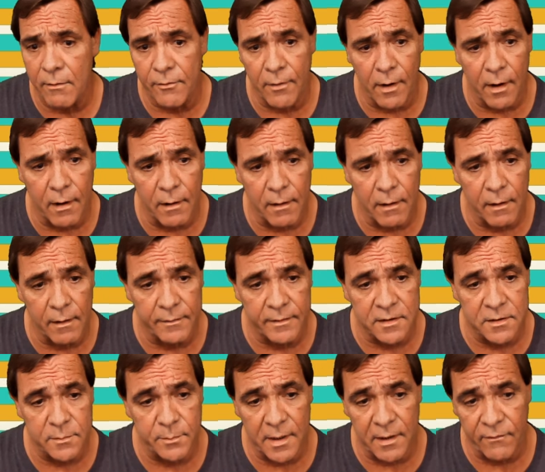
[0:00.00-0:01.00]
draw on
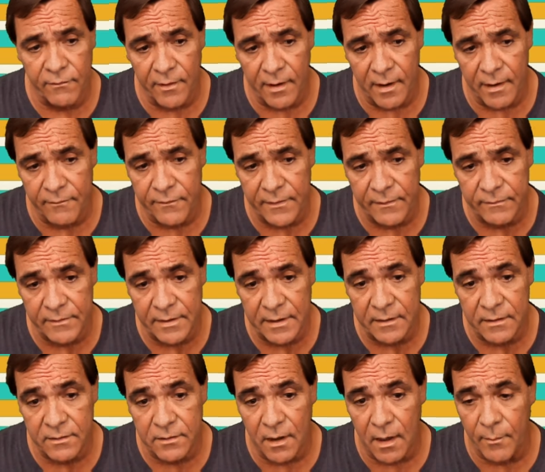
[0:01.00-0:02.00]
this
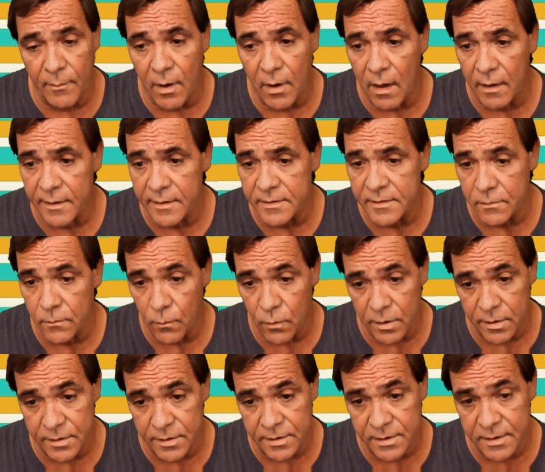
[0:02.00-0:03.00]
B550 Tomahawk is the
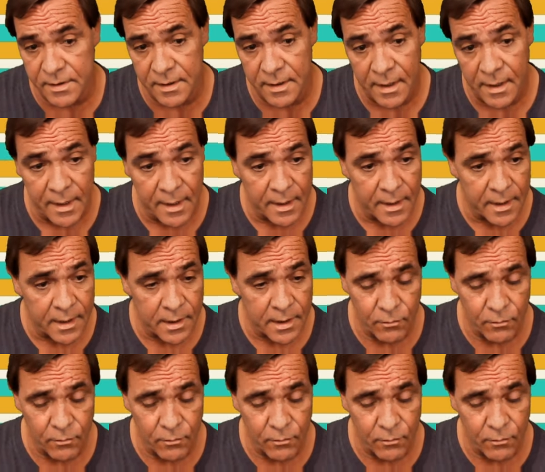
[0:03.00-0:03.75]
worst he